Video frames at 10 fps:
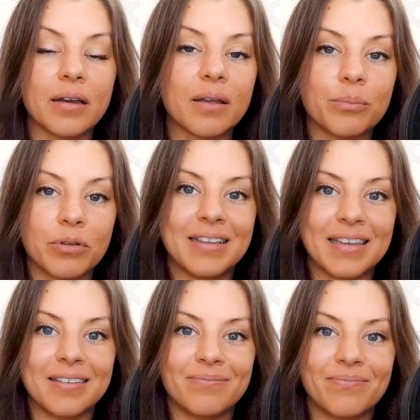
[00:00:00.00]
and
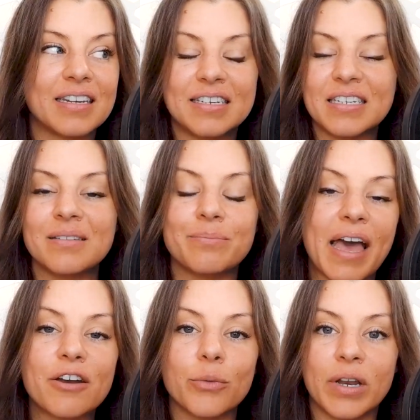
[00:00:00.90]
completely that it didn't
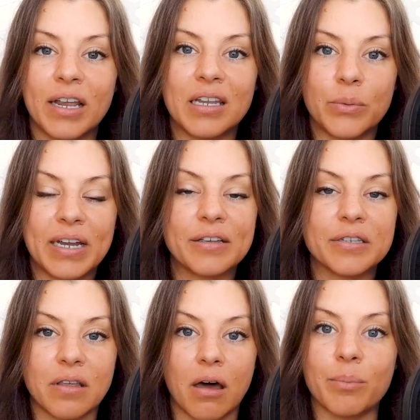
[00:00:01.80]
matter what anyone
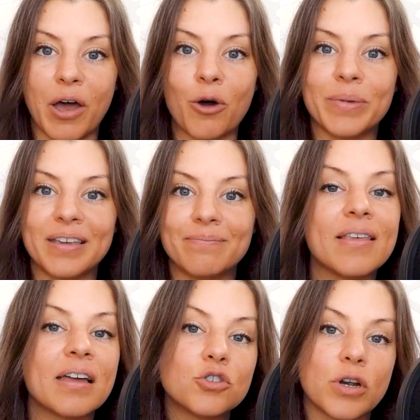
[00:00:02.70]
else thought about me.
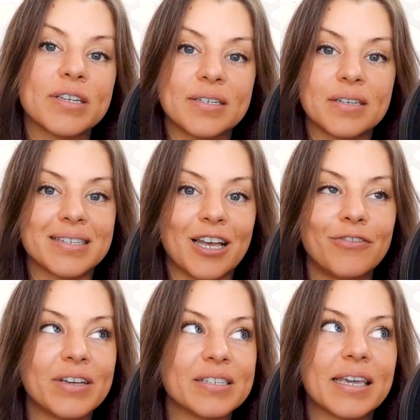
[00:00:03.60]
And that trust in
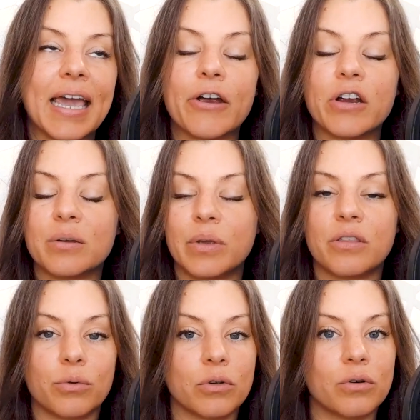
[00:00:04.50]
self has carried me
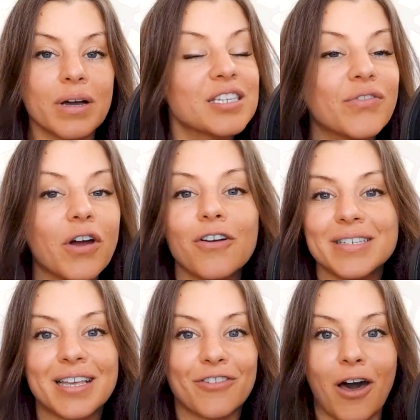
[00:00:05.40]
through as far
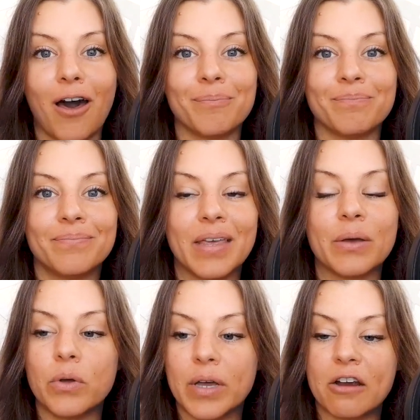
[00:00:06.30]
as I've come
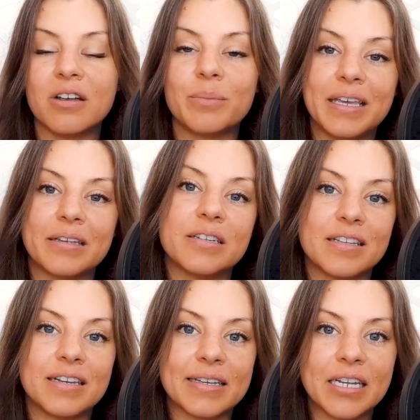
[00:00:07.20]
and will carry me into
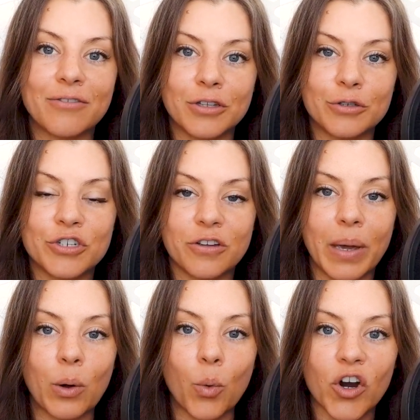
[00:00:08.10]
the next evolution of
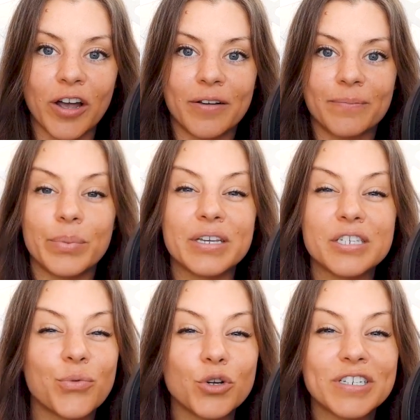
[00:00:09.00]
my work.
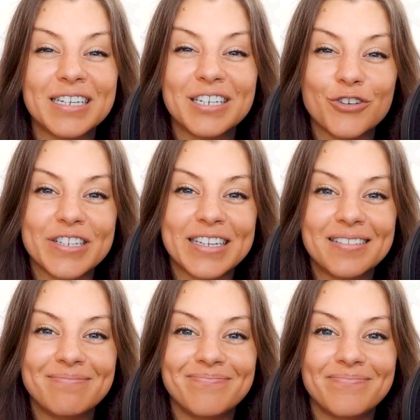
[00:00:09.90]
Because 14 years
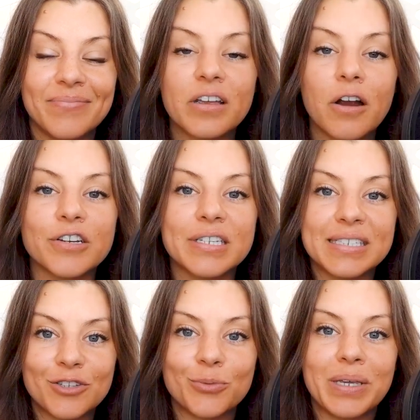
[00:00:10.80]
in, there are
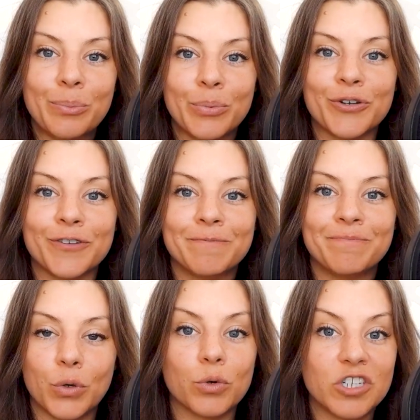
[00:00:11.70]
still people
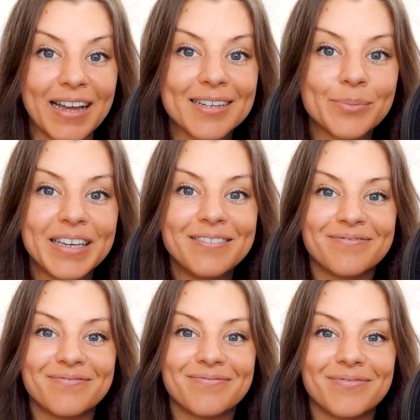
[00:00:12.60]
who reject me,
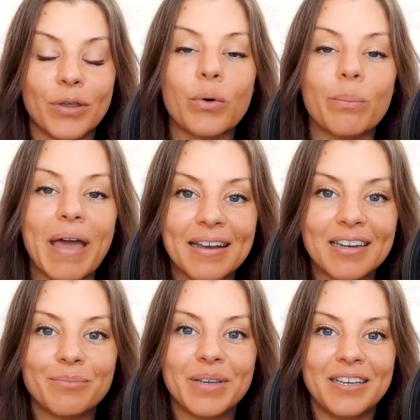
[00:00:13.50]
who
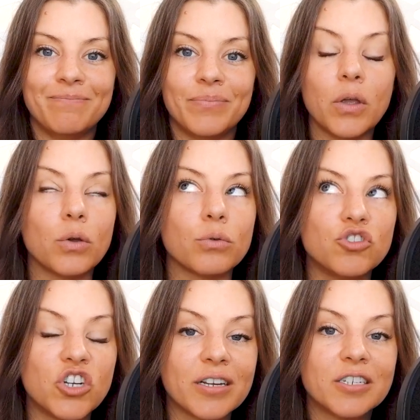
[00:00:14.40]
abandon me, who
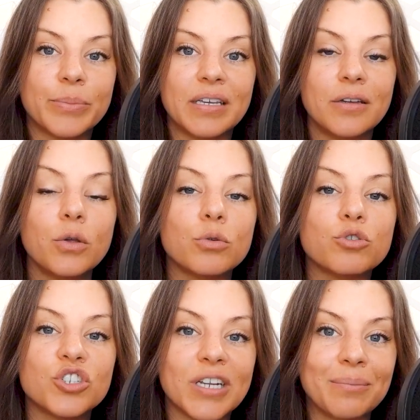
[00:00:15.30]
judge me, who
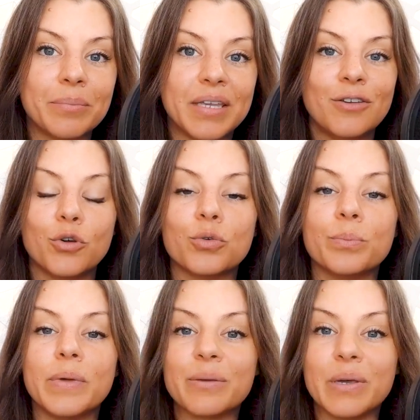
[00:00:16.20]
shame me, who
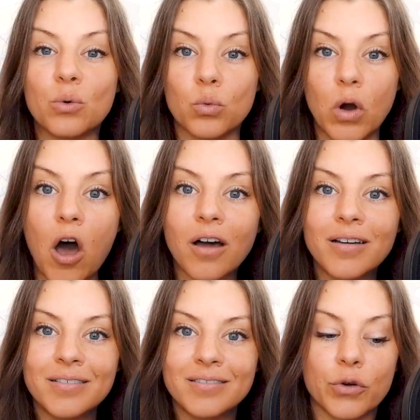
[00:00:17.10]
make me
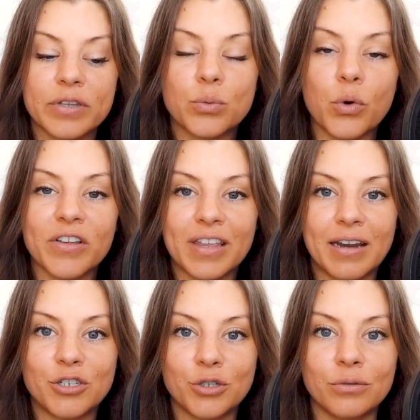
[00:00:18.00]
wrong for this work that
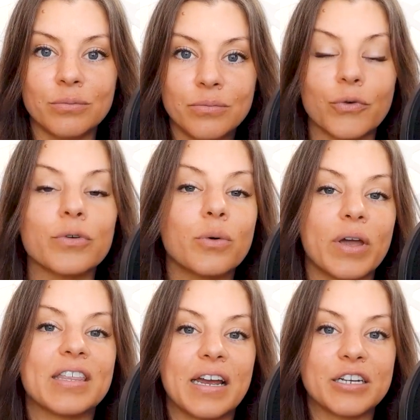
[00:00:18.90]
I do, for the
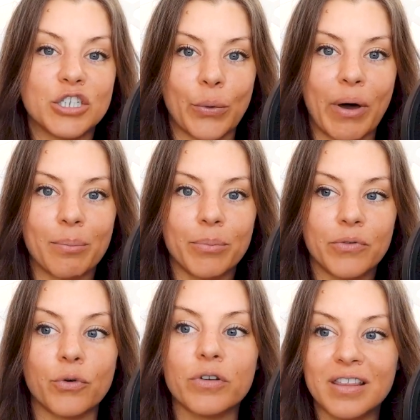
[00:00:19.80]
way that I show up,
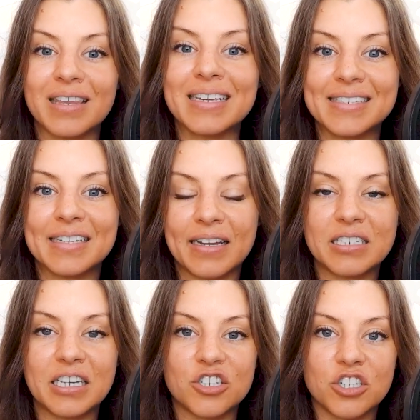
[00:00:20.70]
for the things that I
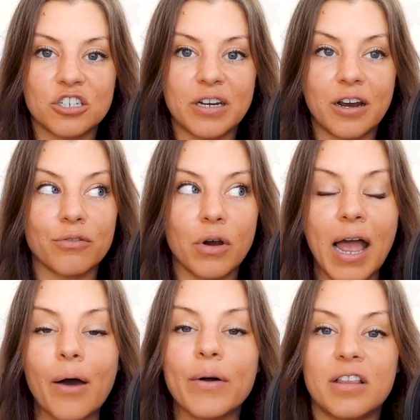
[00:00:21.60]
teach and share, for
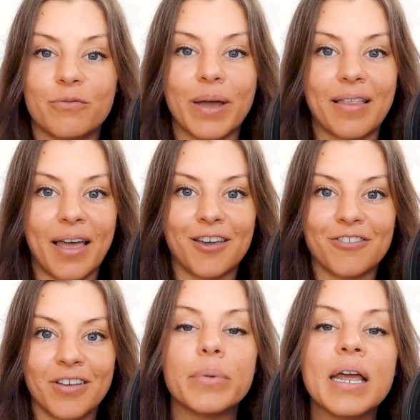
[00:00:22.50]
how I live my
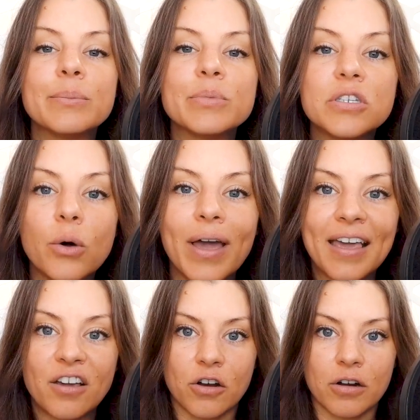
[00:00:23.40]
life. But I am so
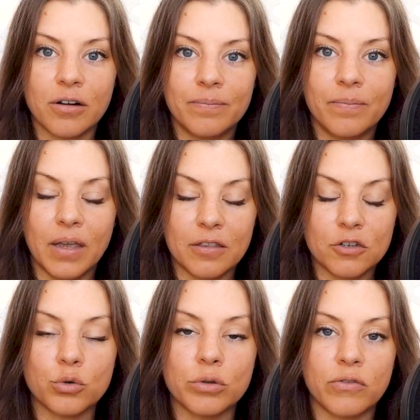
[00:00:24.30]
anchored in the
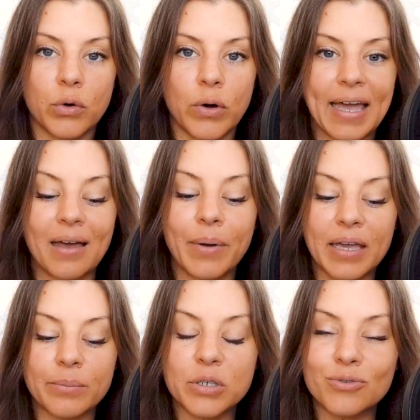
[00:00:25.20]
truth of who I am.
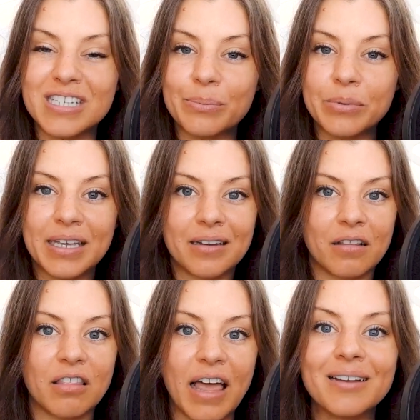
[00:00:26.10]
I am so deeply in
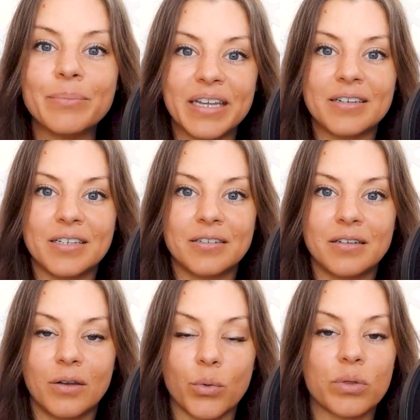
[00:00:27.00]
alignment
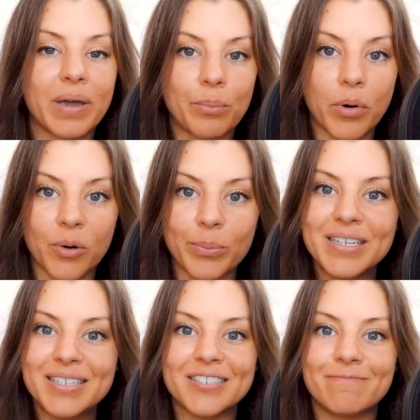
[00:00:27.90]
with my
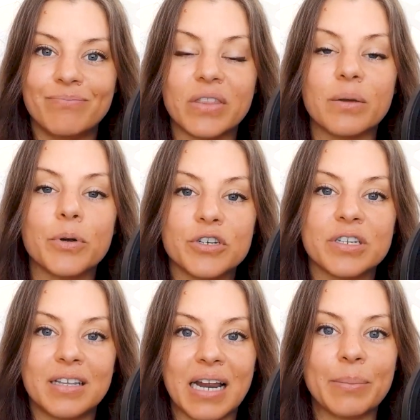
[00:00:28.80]
purpose, the
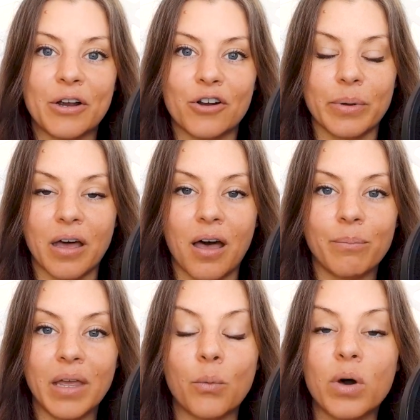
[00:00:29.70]
person that I'm here to
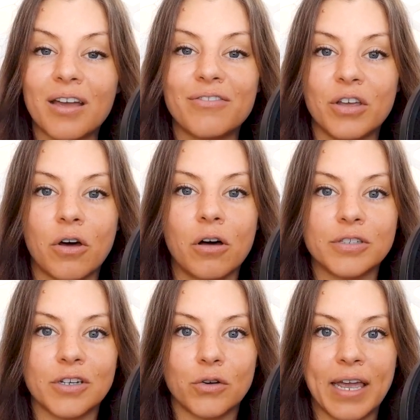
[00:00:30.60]
become and what I feel
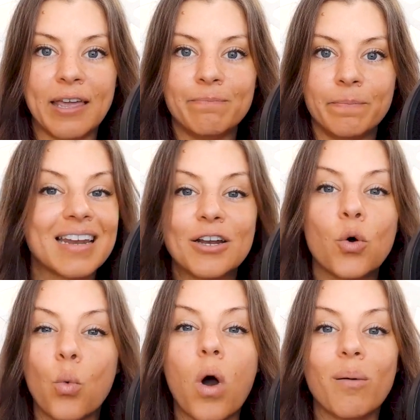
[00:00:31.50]
called to create, that I
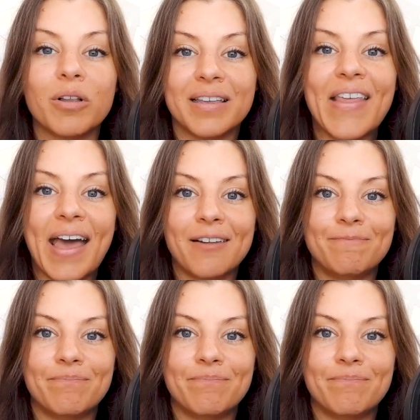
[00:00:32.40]
don't wobble in that.